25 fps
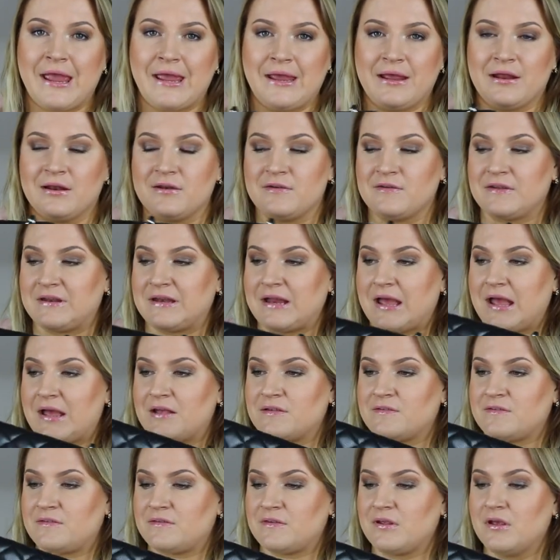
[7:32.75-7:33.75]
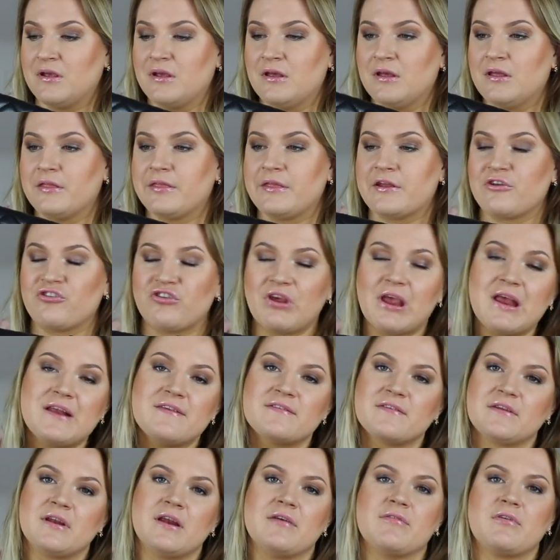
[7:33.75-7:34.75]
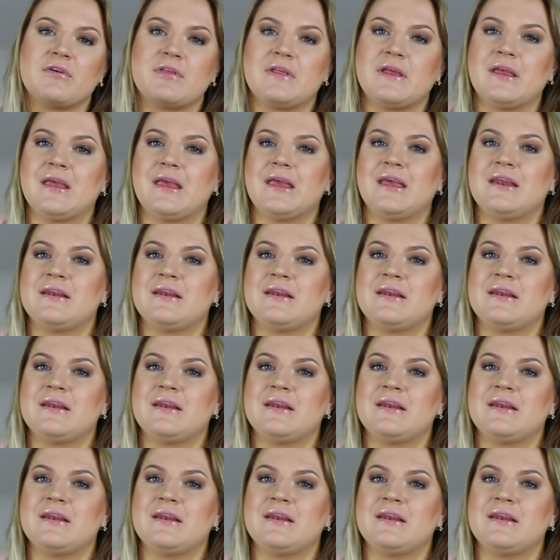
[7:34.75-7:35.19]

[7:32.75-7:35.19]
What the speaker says: and it has the chains and everything.